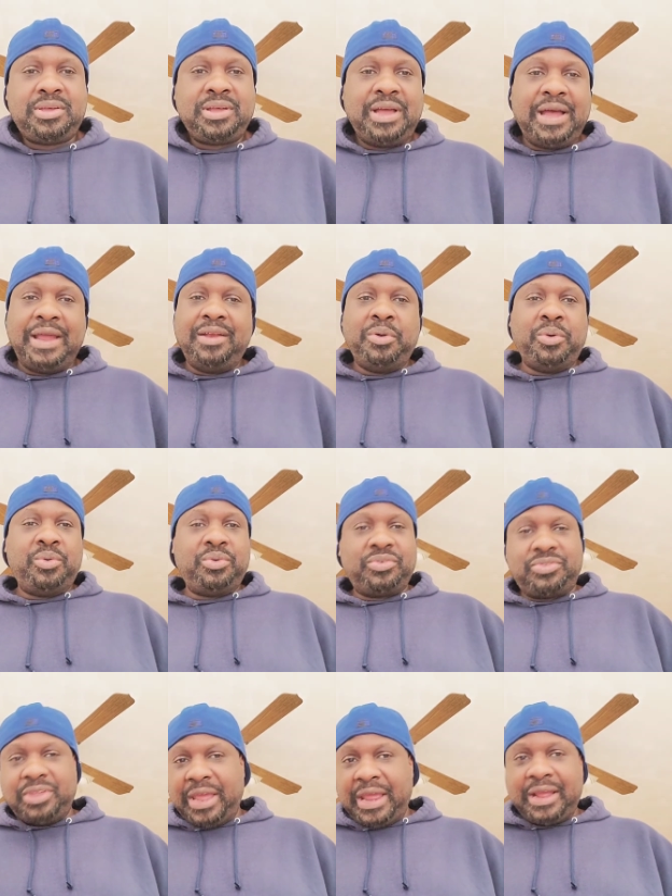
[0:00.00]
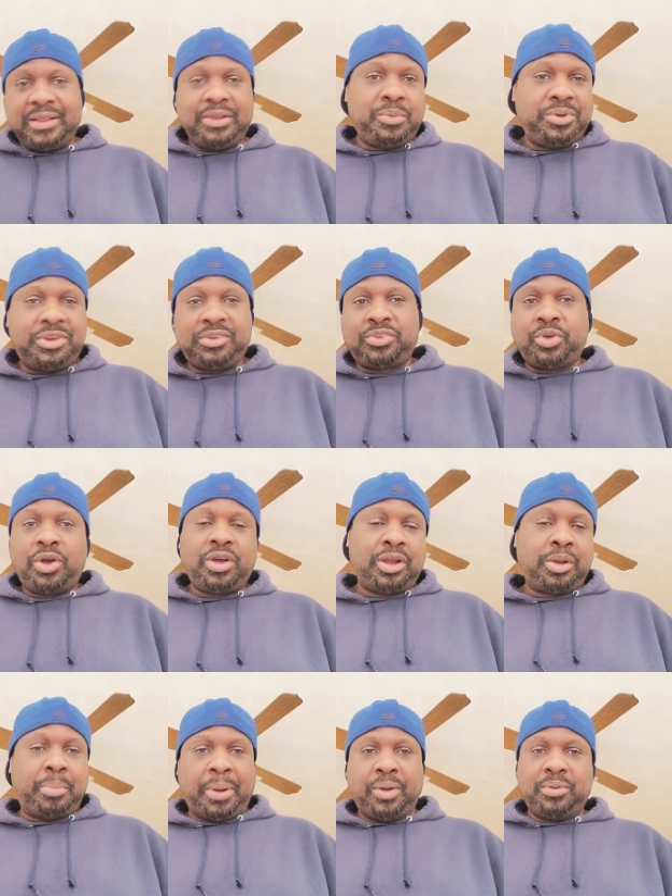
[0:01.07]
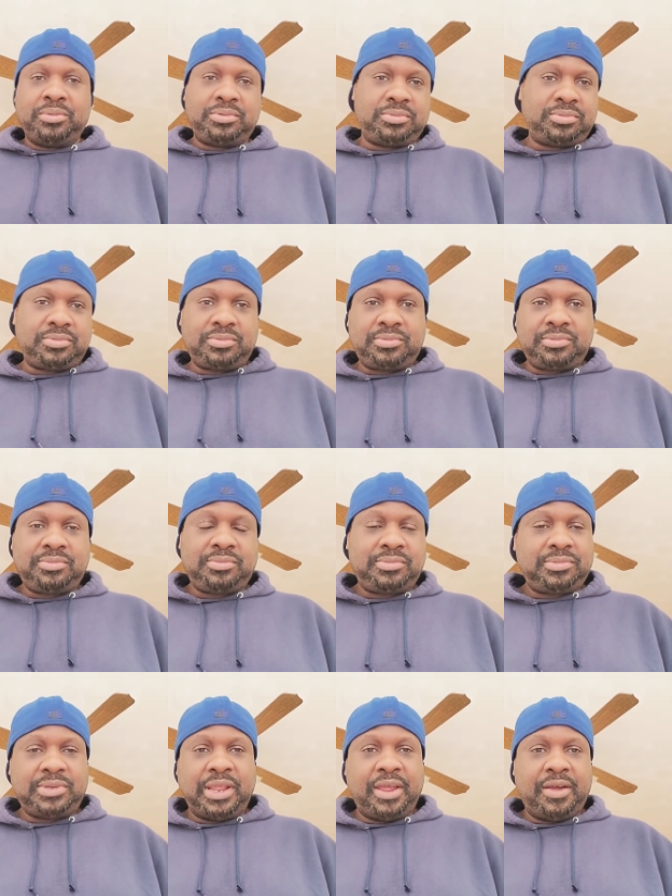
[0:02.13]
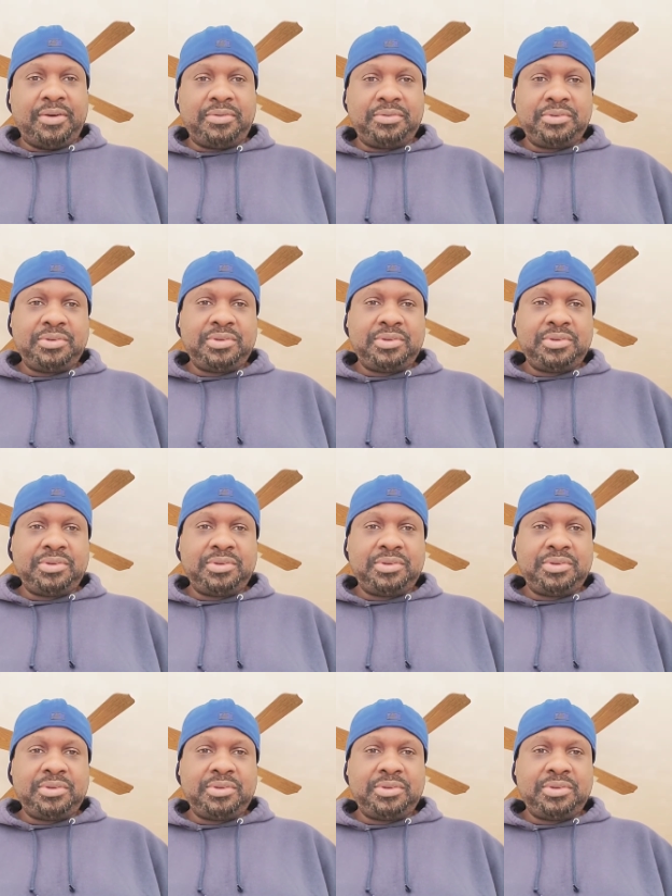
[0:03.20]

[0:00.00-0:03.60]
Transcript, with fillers: I know exactly what he's talking about now.